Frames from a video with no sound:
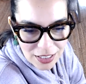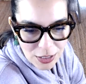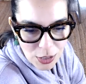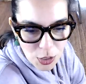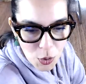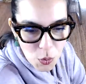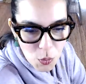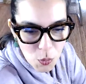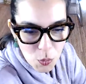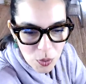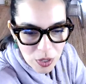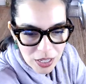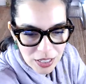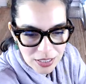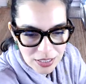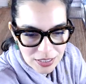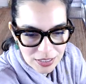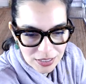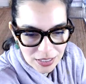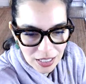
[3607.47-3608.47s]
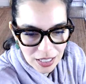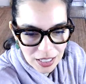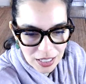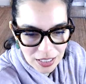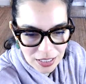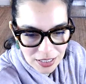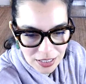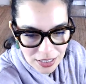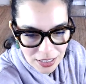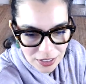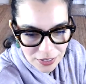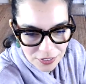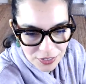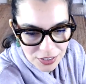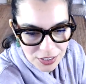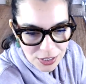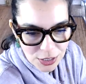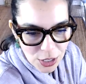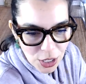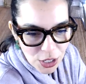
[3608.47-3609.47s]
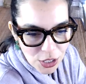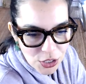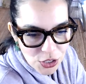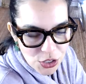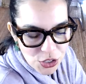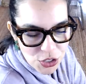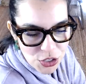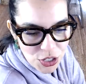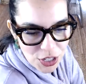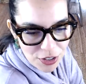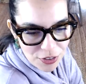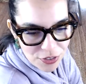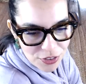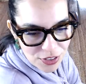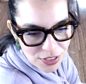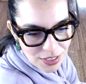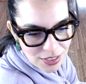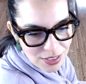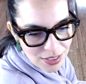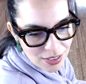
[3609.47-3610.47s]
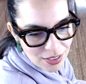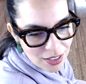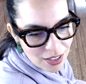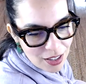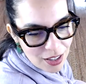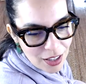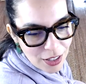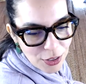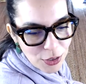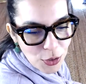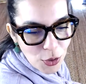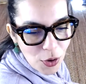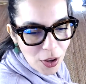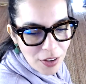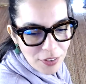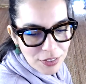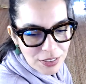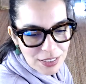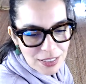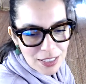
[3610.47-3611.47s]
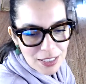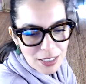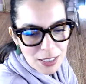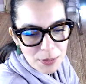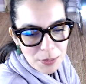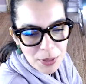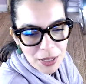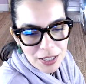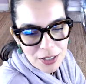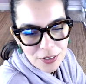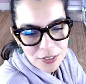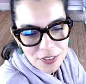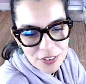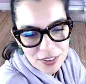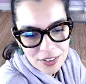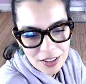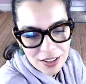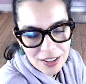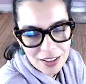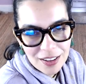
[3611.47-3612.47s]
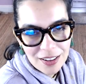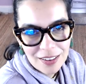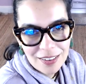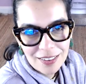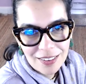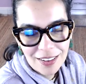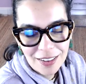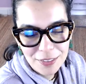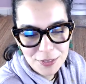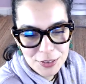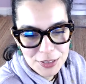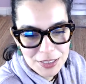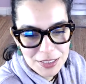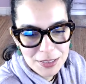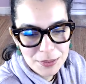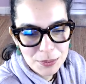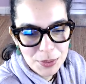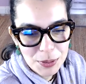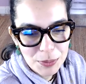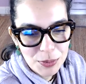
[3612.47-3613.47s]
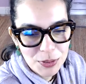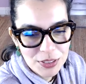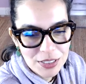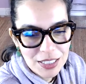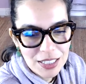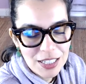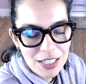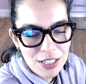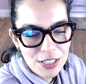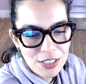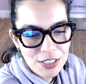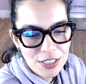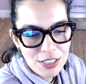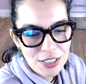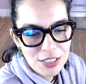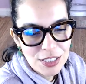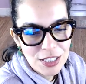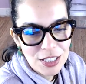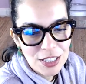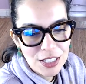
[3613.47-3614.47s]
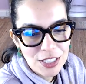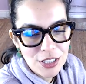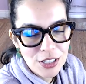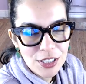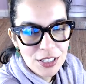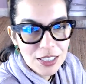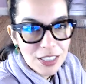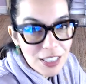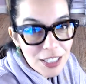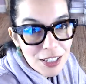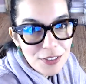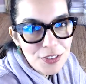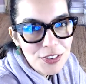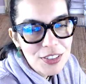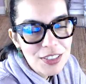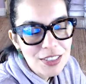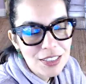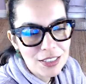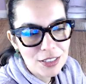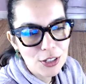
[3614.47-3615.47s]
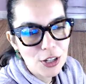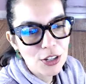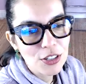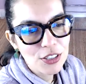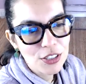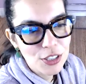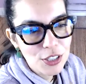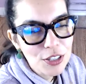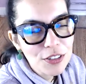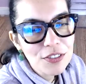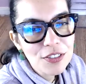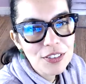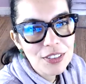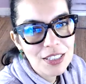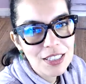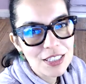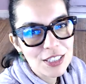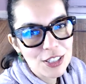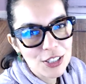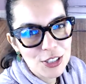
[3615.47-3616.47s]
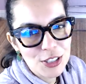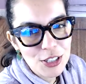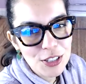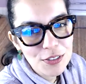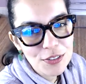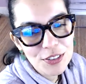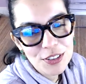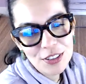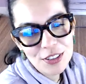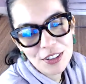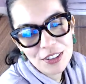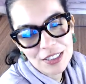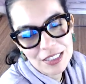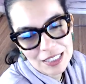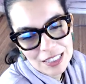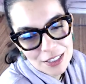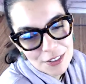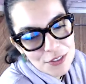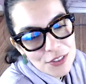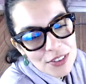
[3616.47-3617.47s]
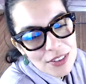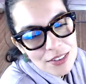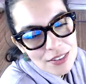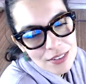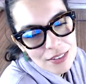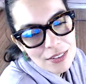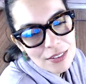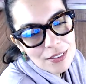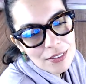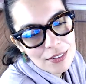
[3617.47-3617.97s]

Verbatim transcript: no, it's gifts, not gifs. You know, I've seen a debate over that. I've seen people say it's gifts, not gifs. It's gifs, not gifts.